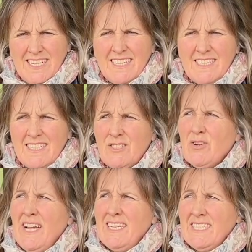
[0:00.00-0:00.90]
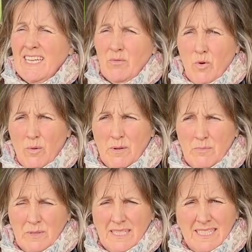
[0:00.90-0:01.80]
It's trying to get warmer,
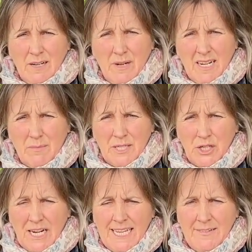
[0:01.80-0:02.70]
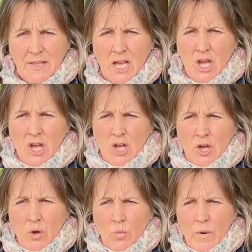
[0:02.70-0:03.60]
but still a little bit chilly.
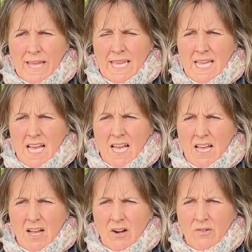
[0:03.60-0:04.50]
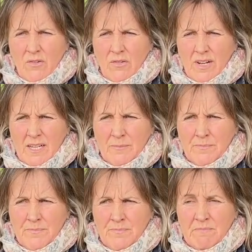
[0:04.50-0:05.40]
We
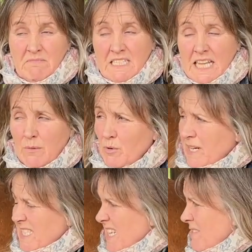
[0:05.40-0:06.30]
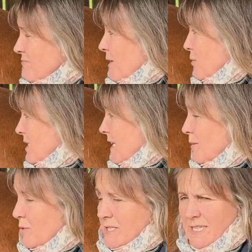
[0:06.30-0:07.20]
are celebrating. Are we
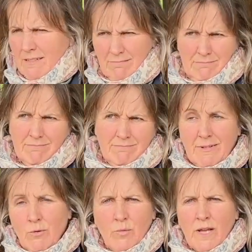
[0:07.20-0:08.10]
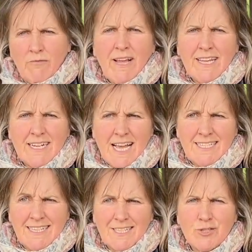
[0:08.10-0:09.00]
celebrating? We are
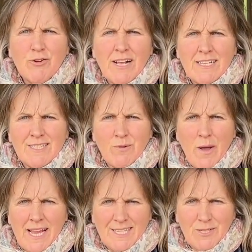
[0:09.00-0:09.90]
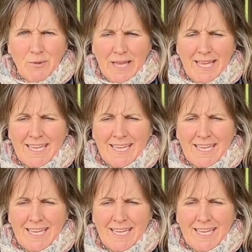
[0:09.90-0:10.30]
recognising Strangles Awareness Week,